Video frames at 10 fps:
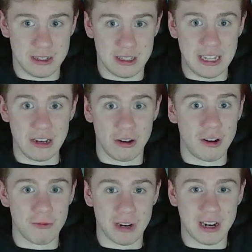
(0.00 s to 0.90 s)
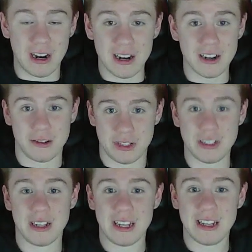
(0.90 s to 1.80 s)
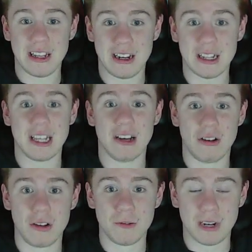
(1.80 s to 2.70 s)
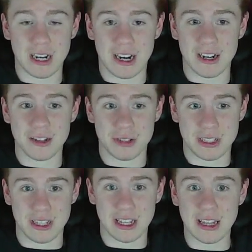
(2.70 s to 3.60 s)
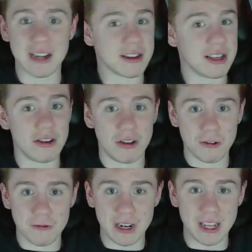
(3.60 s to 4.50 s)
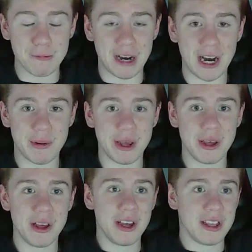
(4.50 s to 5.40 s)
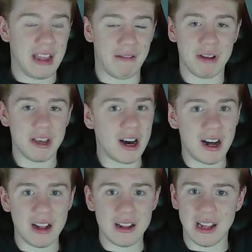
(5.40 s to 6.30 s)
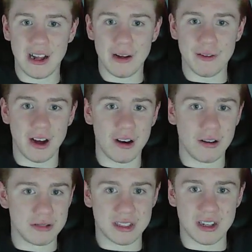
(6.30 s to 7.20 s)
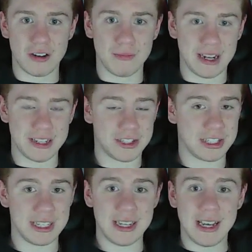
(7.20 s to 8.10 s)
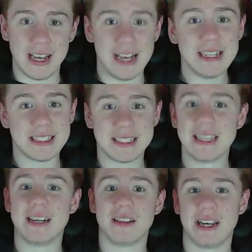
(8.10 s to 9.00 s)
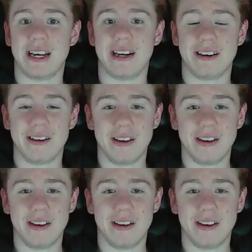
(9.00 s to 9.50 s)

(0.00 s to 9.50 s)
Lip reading: the old Ricciardo's still in there. The old Ricciardo's still in there. The old Ricky Bobby that we all love oh so much, he's still there.